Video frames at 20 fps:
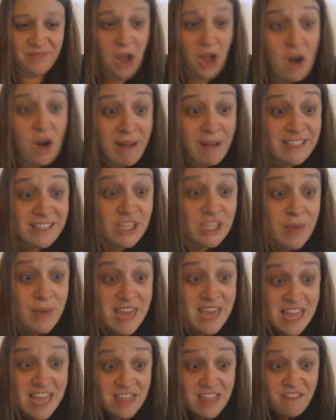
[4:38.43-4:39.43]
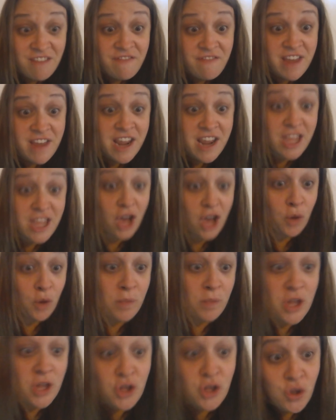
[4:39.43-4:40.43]
All right, so in the video,
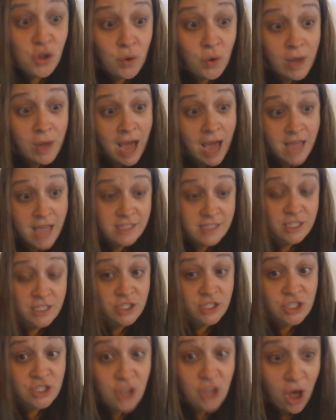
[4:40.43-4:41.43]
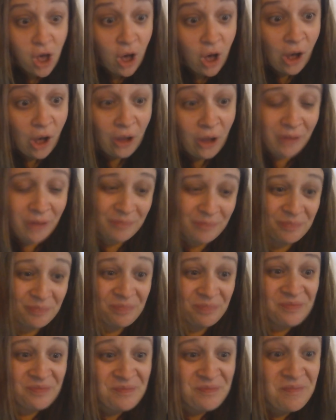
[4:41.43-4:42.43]
you guys saw
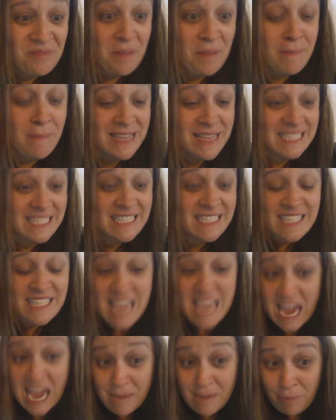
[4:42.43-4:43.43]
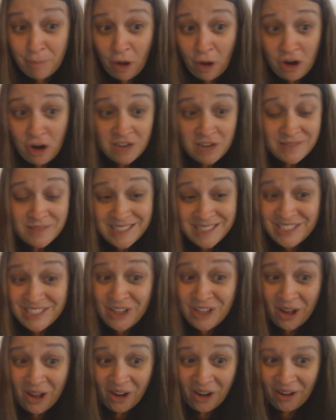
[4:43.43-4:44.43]
me sing part of a
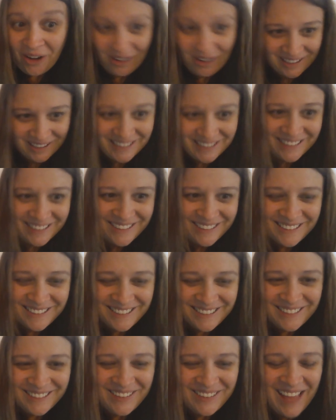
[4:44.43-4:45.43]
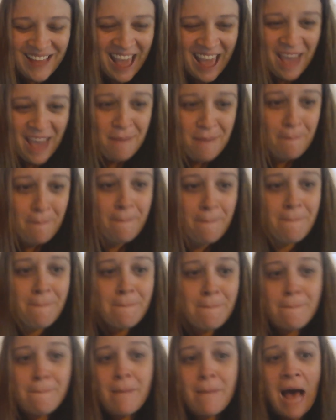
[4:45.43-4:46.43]
song, okay,
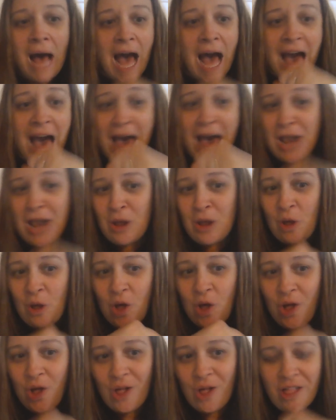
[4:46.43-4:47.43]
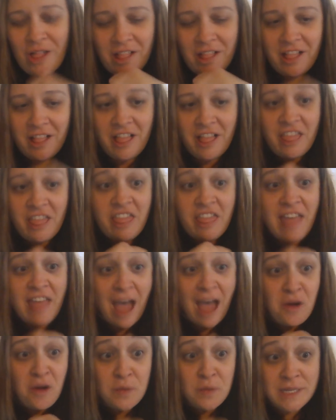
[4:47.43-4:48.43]
model
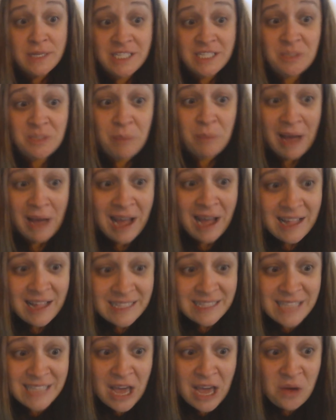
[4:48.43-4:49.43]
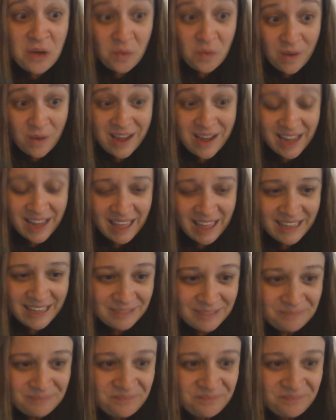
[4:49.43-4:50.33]
that response I wanted,